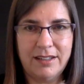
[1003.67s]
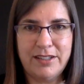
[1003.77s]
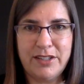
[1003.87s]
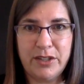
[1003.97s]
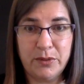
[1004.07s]

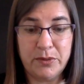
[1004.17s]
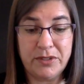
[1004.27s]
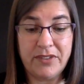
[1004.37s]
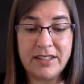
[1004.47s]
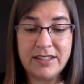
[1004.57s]
Dinner was
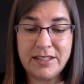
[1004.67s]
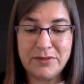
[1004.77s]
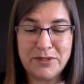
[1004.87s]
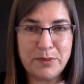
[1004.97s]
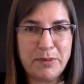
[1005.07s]
festive,
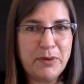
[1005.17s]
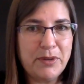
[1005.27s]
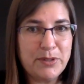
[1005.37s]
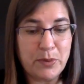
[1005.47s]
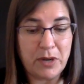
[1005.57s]

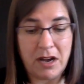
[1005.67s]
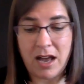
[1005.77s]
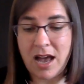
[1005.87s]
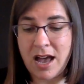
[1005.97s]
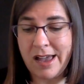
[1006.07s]
spirits were
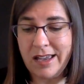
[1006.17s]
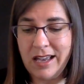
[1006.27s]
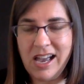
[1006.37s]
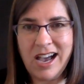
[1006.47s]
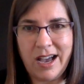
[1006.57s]
high,
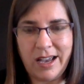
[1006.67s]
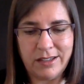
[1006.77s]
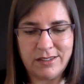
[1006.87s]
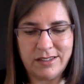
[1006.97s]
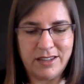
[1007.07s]
I
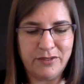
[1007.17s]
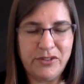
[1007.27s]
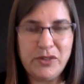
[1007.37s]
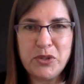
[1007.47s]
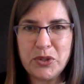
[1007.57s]
could see the
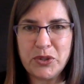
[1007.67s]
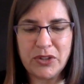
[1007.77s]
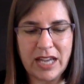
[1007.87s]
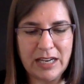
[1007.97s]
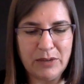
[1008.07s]
future,
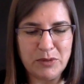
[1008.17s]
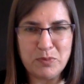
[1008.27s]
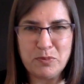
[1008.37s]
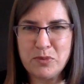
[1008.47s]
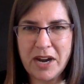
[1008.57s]
and it was
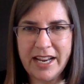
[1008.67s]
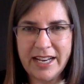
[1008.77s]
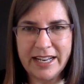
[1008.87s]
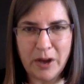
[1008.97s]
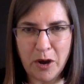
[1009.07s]
bright
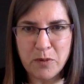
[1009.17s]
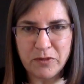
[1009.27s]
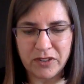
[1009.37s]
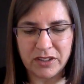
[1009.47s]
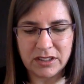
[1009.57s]
and
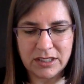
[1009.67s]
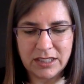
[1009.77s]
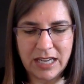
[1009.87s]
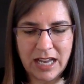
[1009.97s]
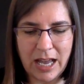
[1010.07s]
hopeful.
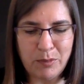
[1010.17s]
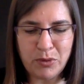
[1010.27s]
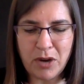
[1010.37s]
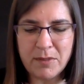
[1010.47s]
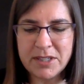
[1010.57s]
I
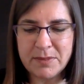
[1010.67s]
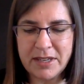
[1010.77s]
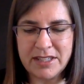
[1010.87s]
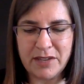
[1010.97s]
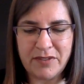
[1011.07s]
promised
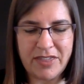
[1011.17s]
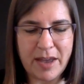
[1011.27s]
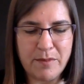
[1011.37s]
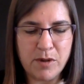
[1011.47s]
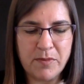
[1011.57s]
myself at that
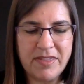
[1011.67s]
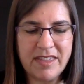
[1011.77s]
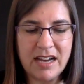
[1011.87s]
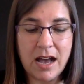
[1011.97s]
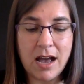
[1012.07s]
moment that
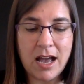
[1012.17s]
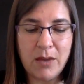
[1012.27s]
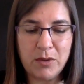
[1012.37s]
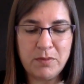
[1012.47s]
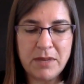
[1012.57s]
I
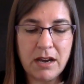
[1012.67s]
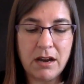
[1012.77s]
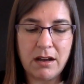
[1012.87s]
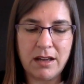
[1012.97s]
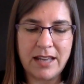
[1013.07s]
would be
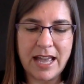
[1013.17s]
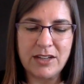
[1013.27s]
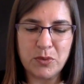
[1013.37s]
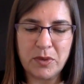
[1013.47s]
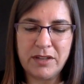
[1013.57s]
on that
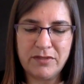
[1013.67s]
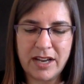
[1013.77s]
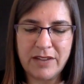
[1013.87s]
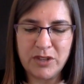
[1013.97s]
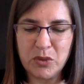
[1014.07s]

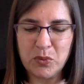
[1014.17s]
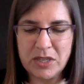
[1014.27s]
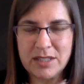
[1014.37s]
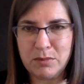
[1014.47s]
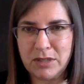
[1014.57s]
25-year
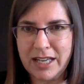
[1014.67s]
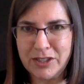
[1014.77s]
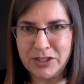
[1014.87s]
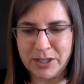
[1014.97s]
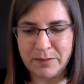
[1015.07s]
resupply
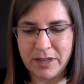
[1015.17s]
ship,